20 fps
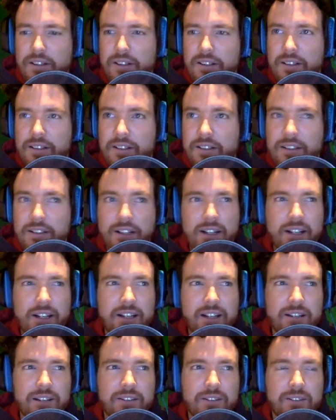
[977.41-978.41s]

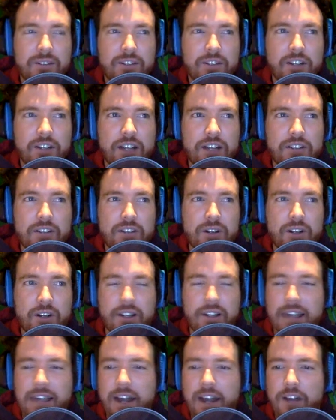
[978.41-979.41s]
What do you guys call it? A
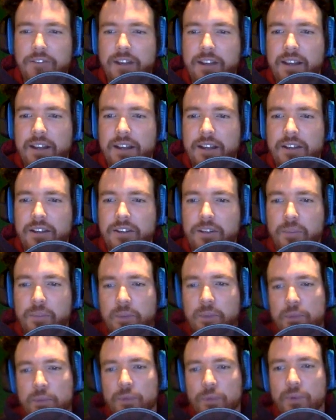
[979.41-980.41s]
caravan. I heard
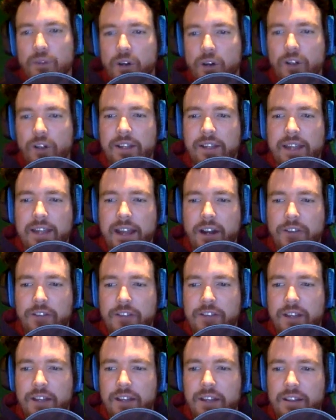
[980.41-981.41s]
people call it a
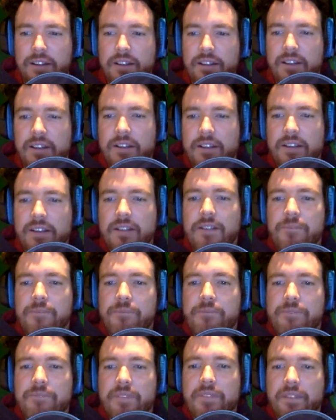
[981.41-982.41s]
caravan.
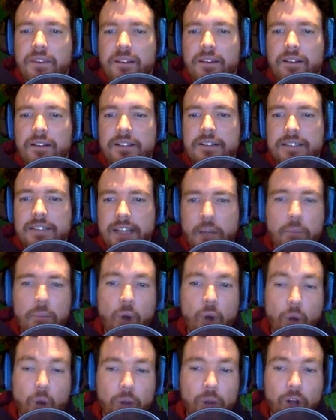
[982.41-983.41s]
It's like a
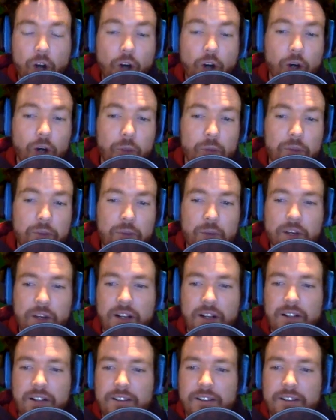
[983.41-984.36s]
mobile home as well.